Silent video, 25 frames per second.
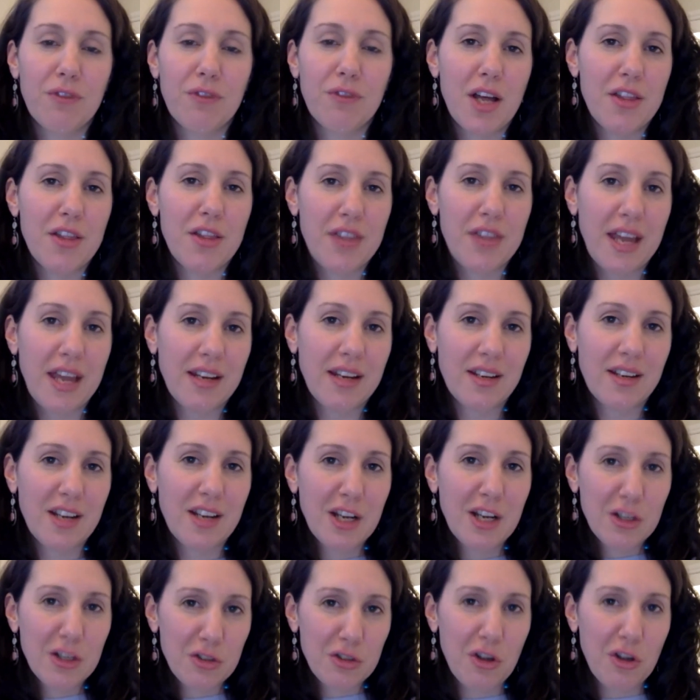than
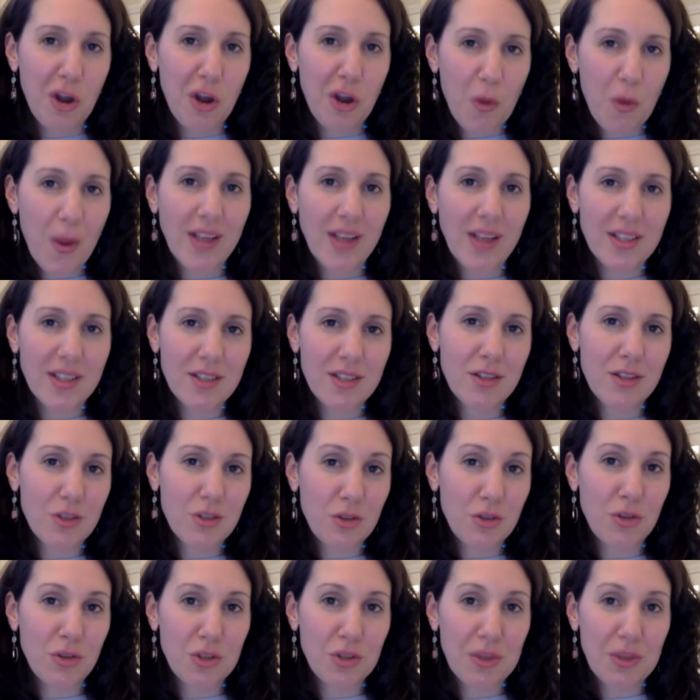to go west
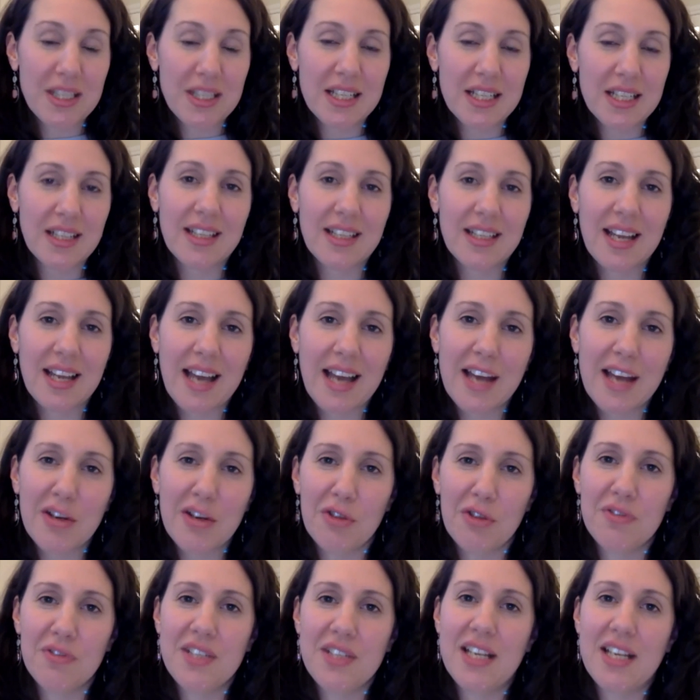to Switzerland like
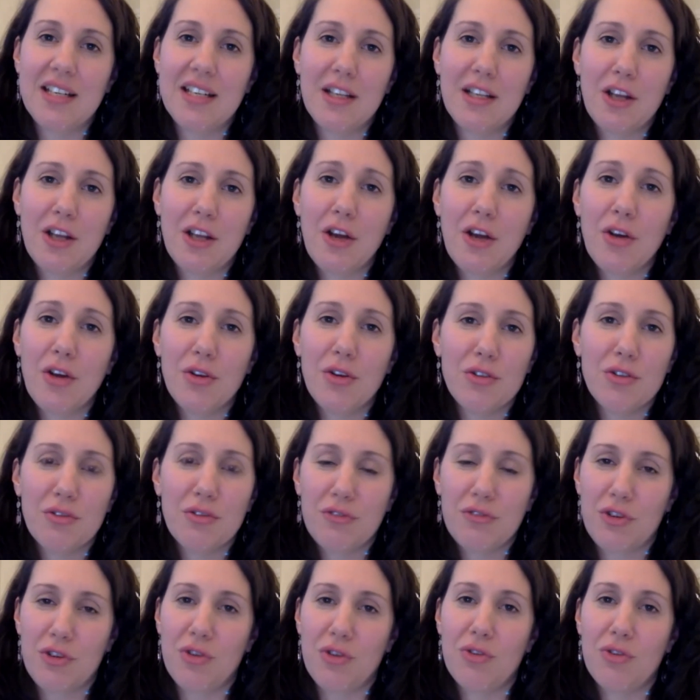Adolf did. Loads of
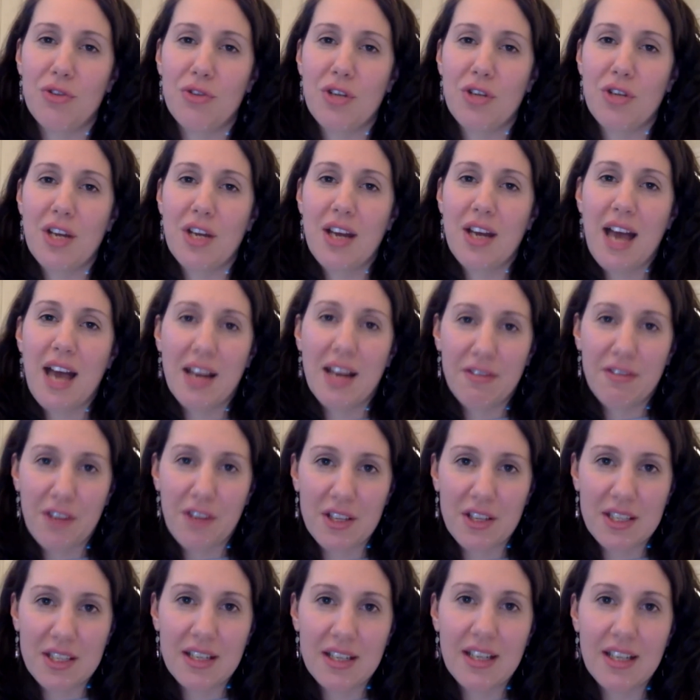Jews had
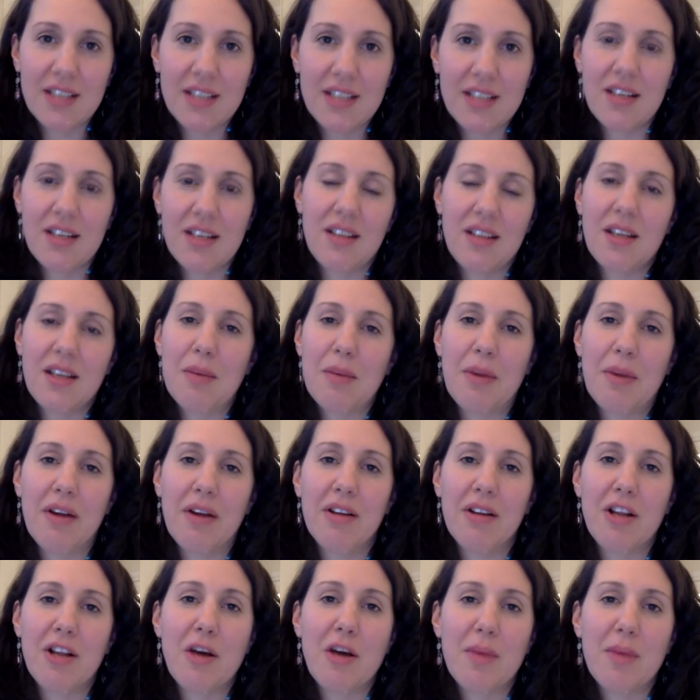first enlisted in the Imperial
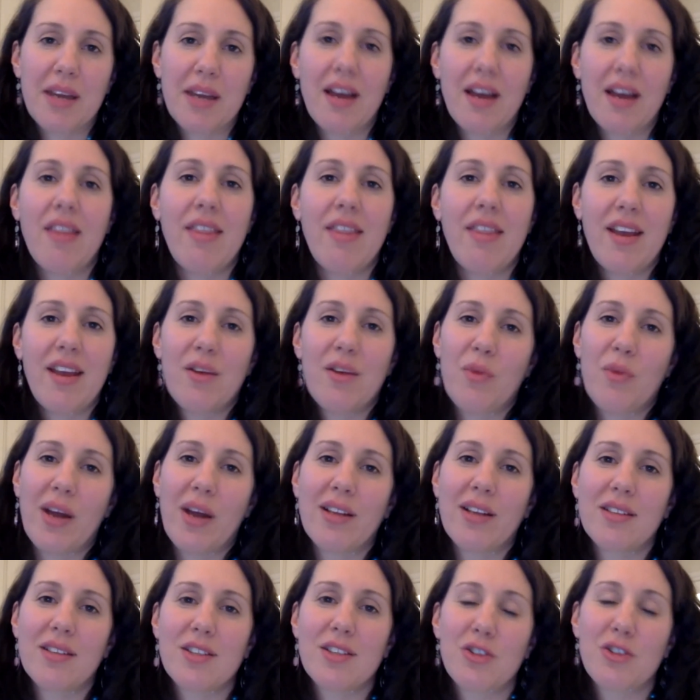Army and then
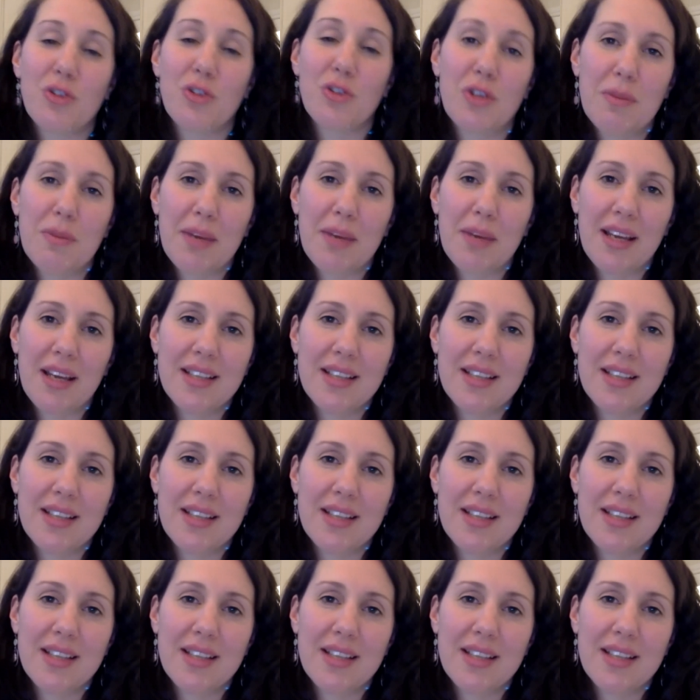went to the bigger